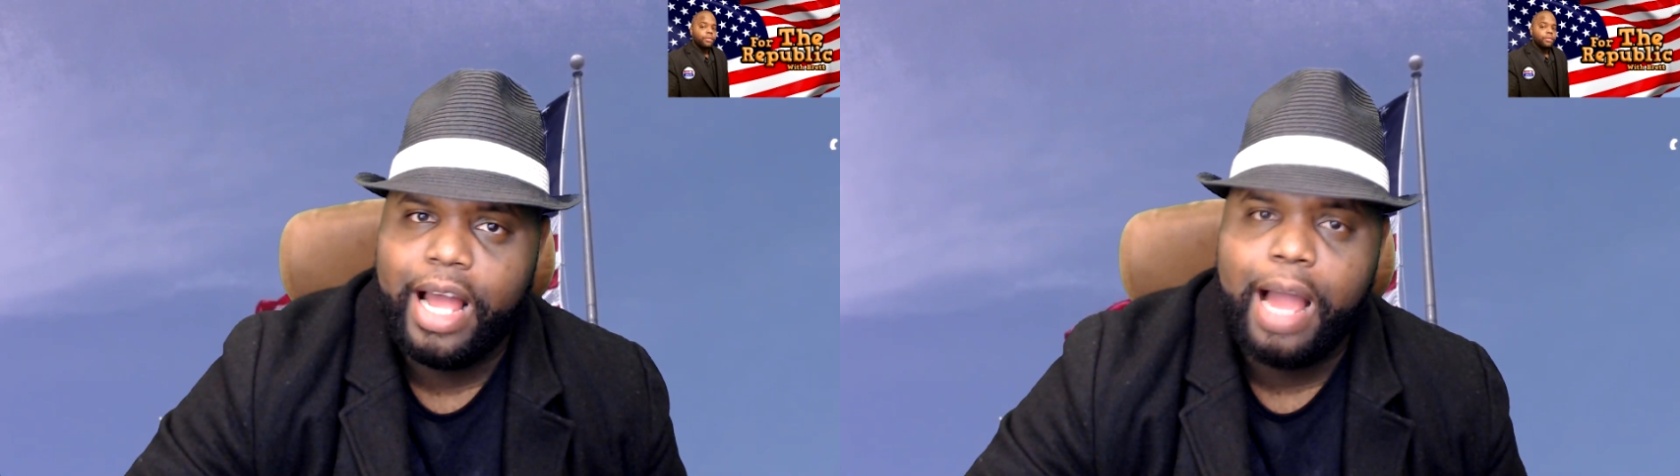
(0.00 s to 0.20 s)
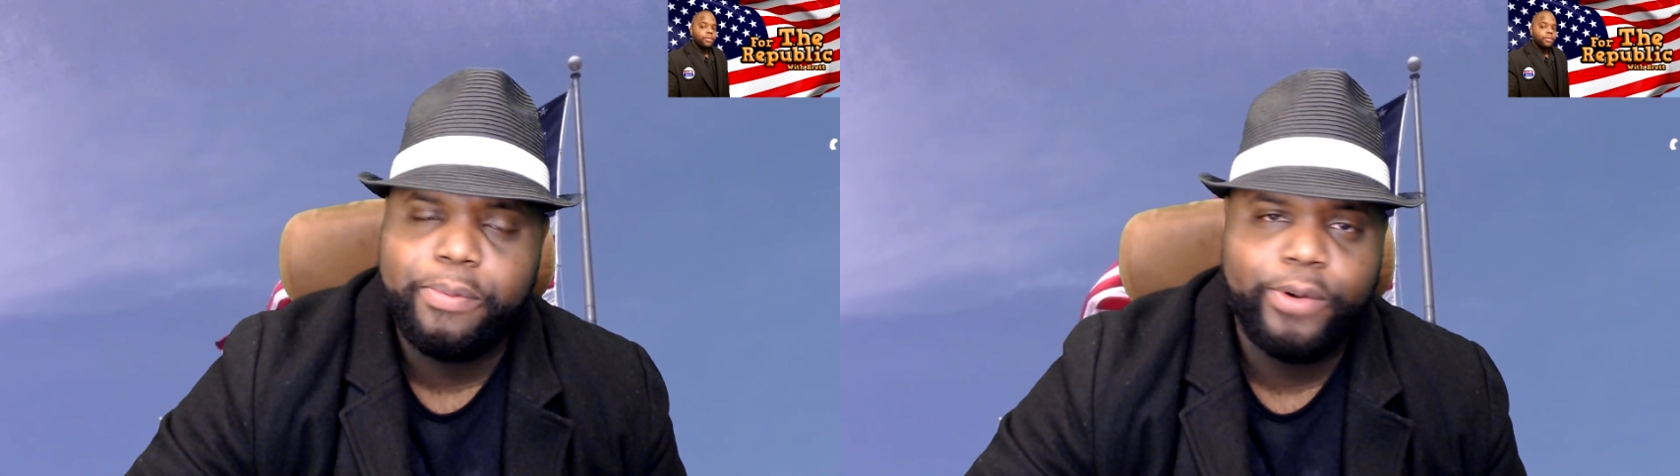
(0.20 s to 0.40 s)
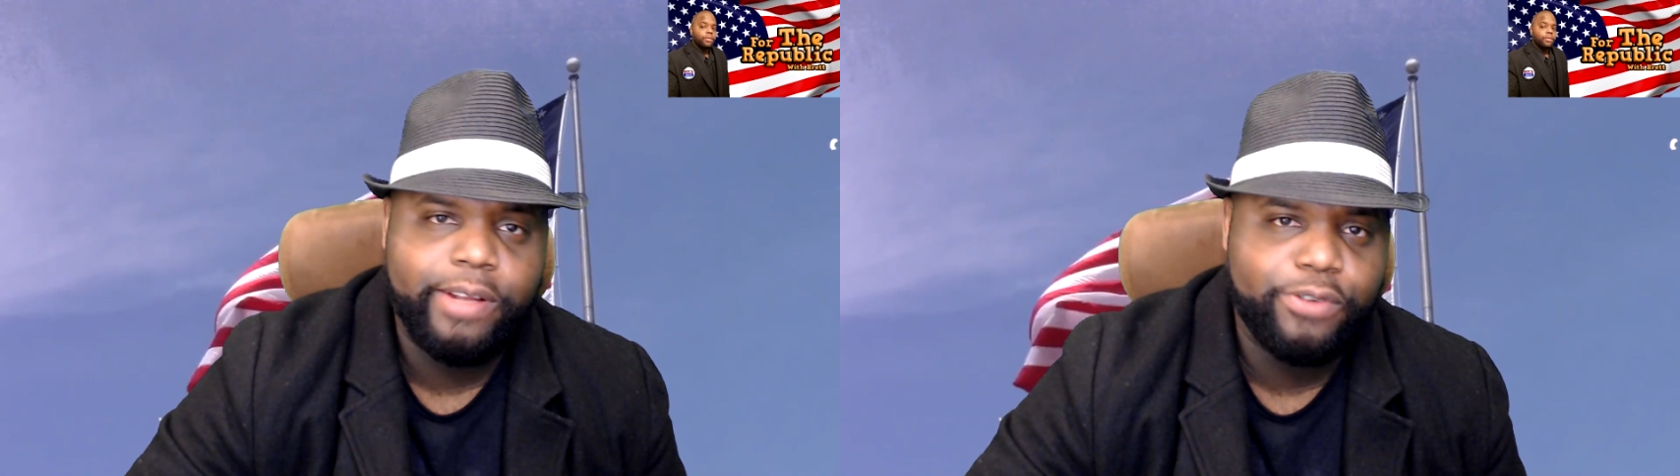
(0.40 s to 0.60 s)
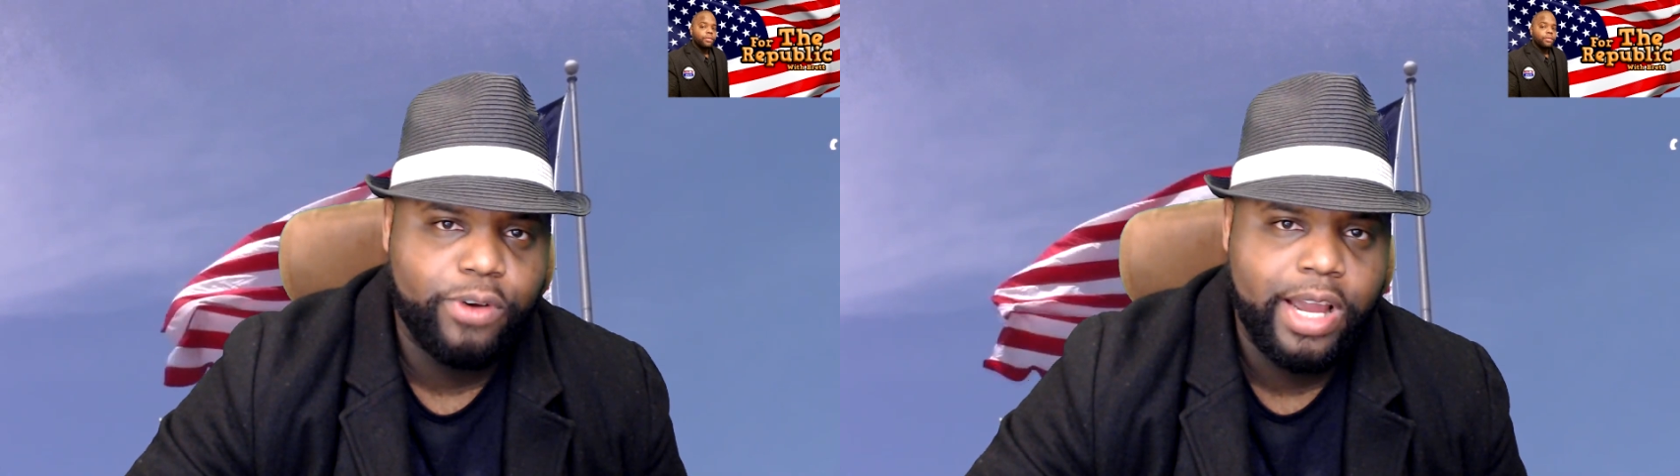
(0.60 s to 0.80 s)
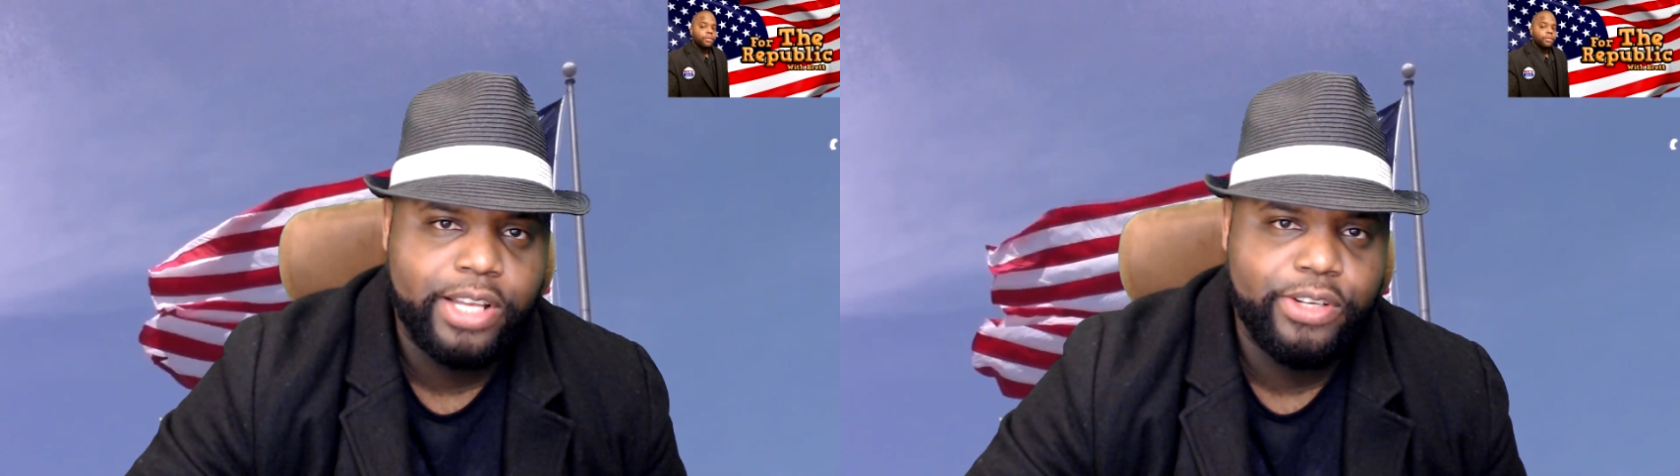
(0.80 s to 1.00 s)
operative
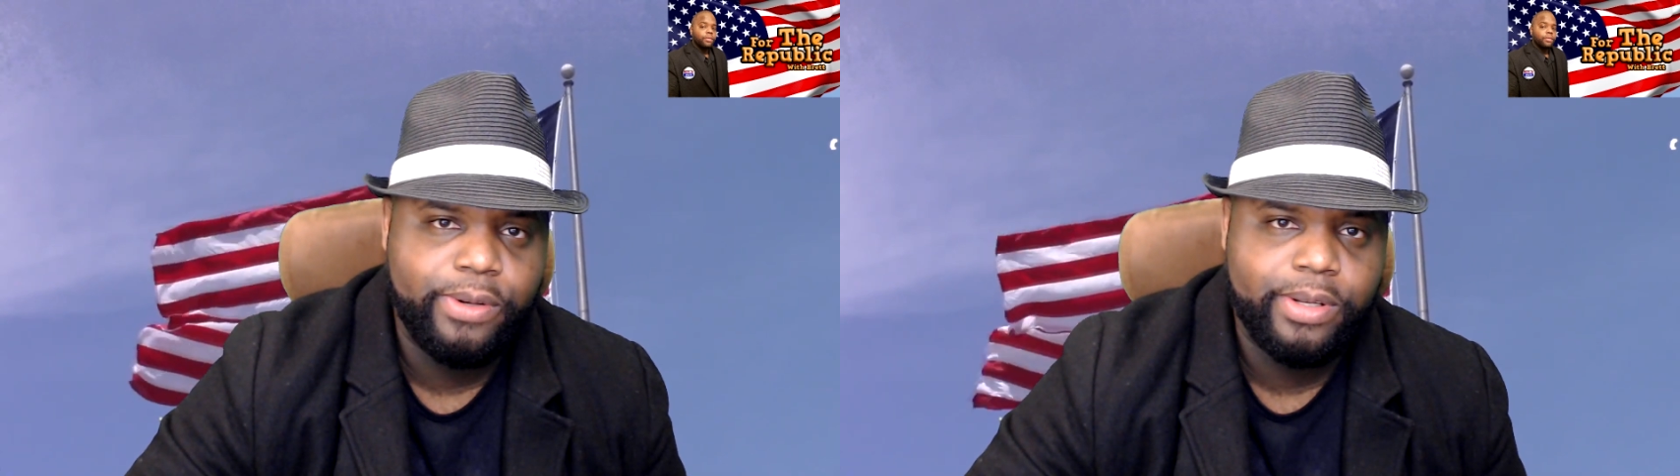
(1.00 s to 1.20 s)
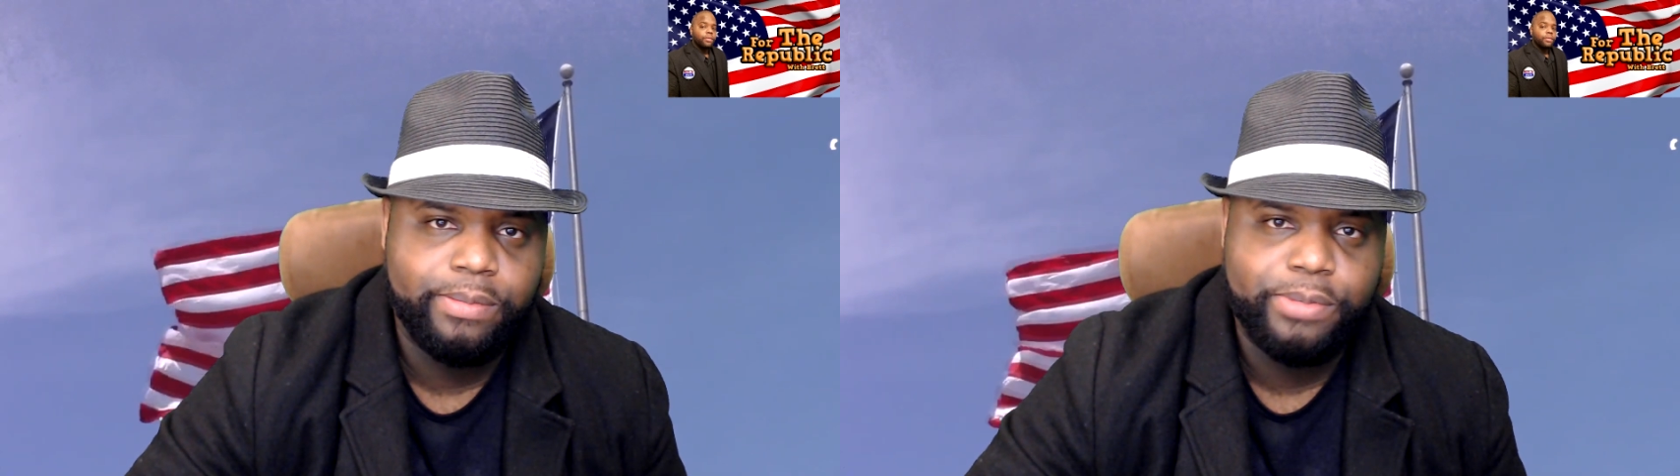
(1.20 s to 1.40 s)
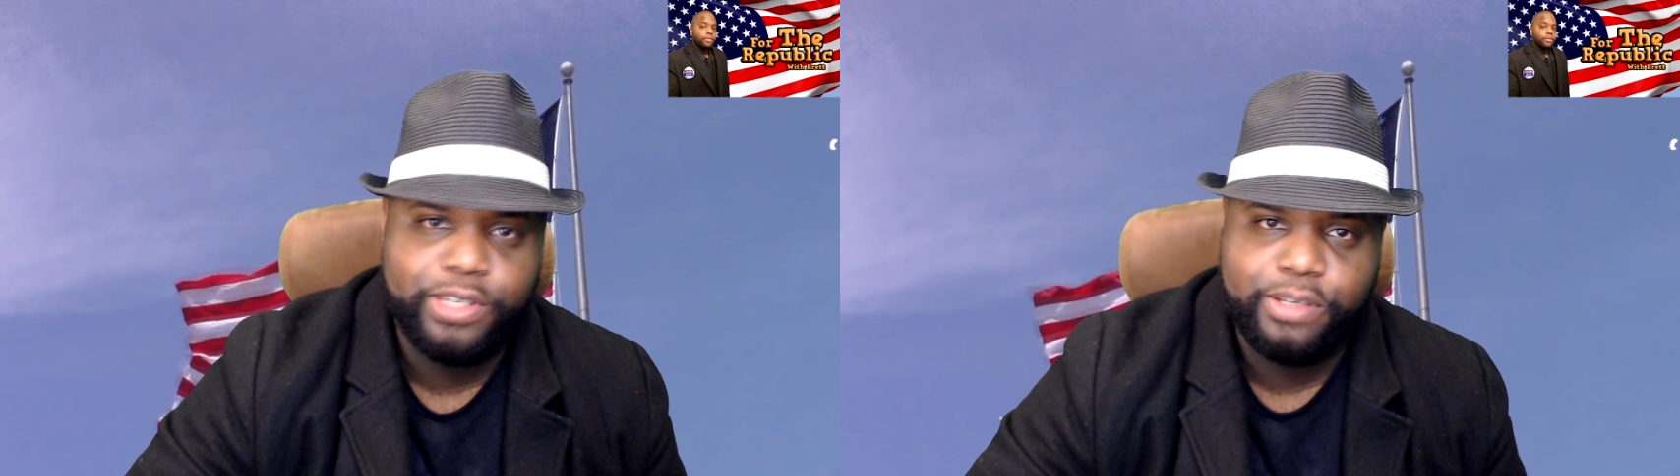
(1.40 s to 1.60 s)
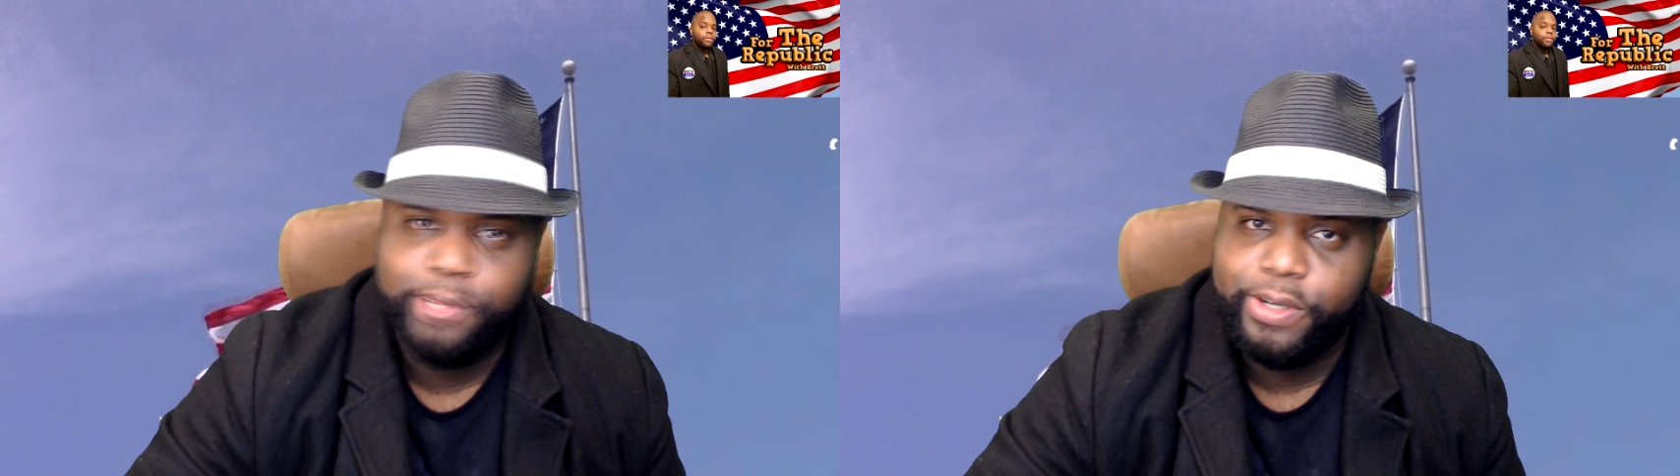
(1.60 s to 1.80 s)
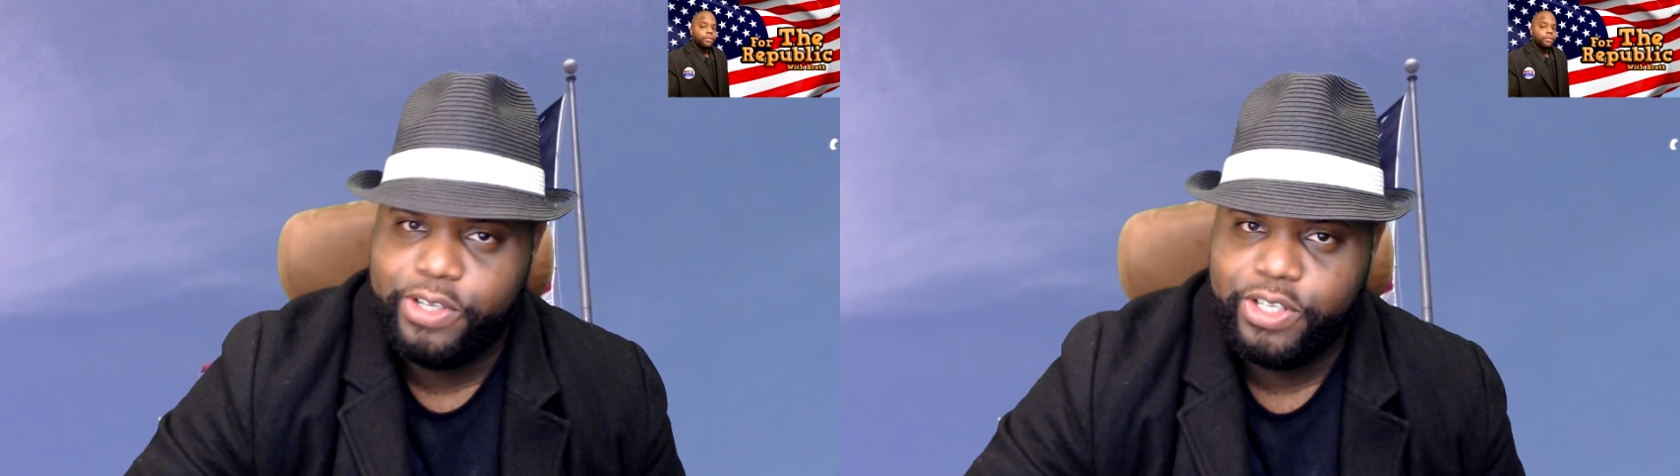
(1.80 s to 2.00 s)
trying to
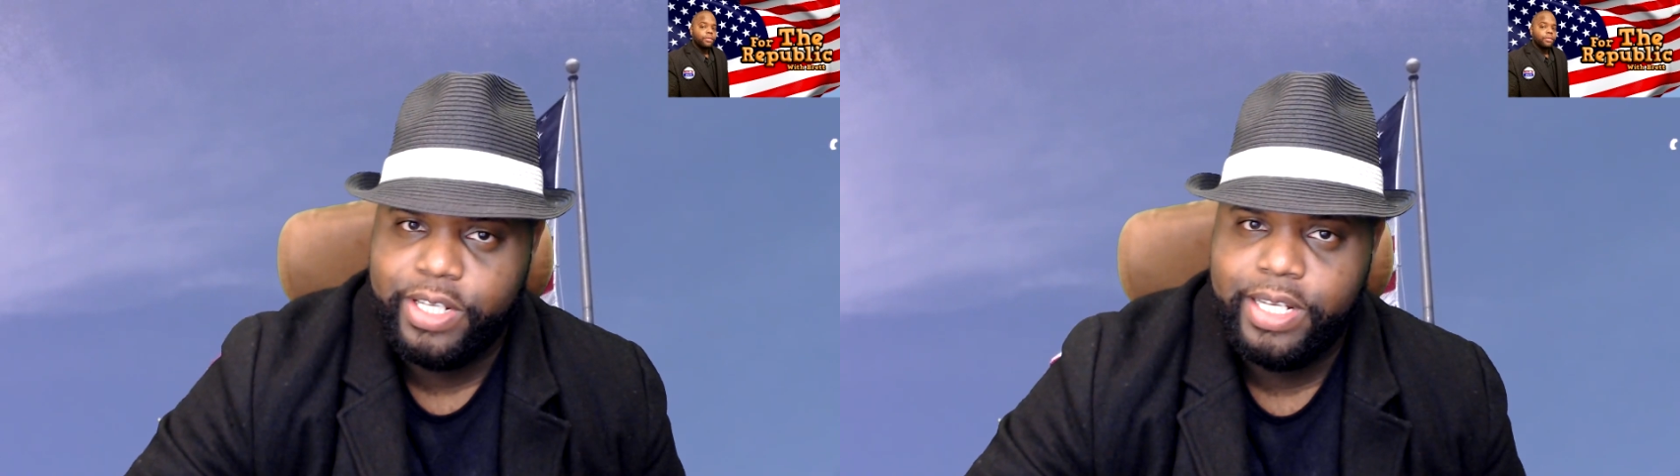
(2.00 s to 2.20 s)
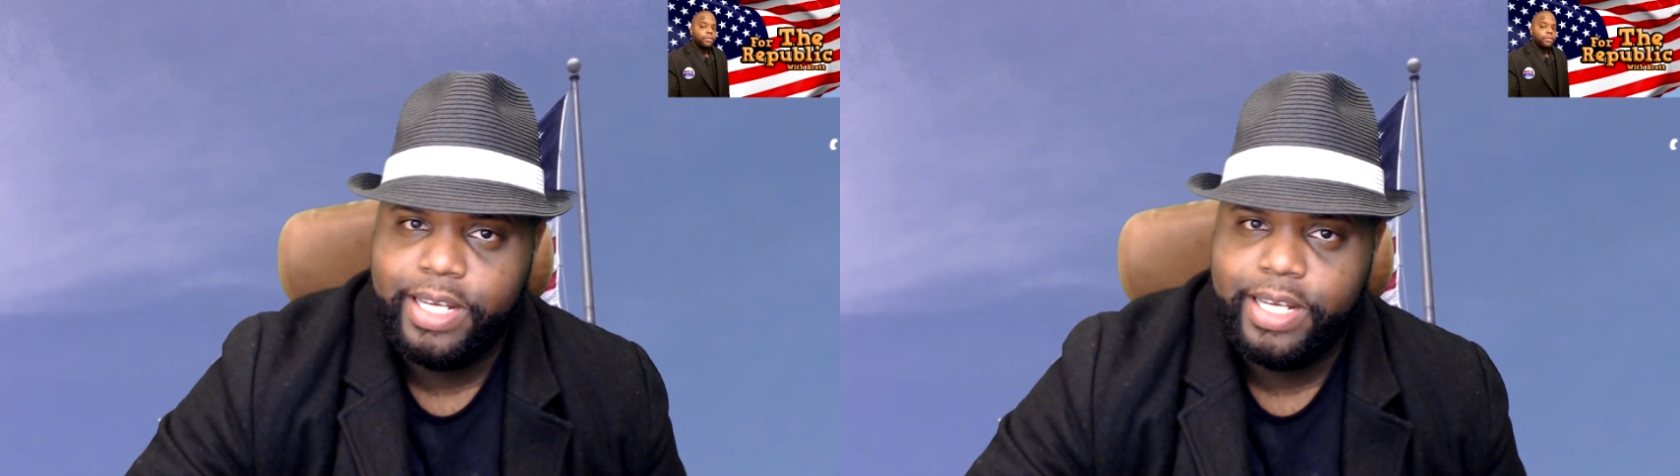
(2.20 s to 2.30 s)
besmirch